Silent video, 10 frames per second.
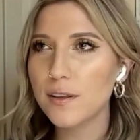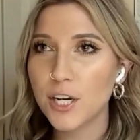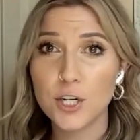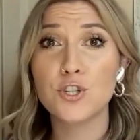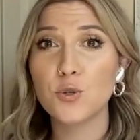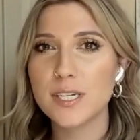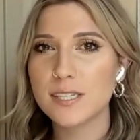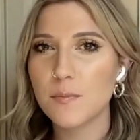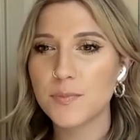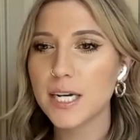that you're doing
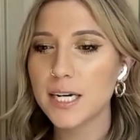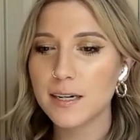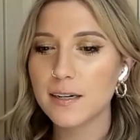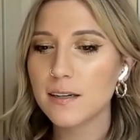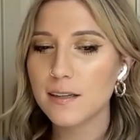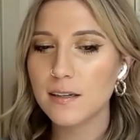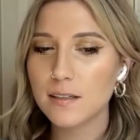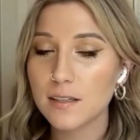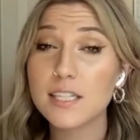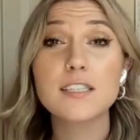something
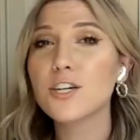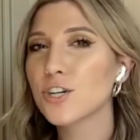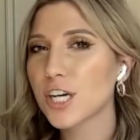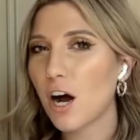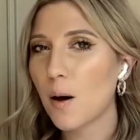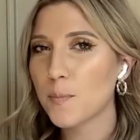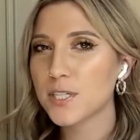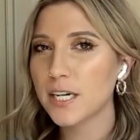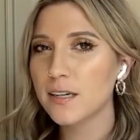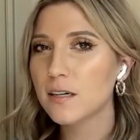considered
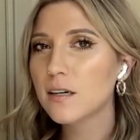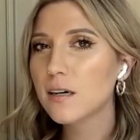incompetent,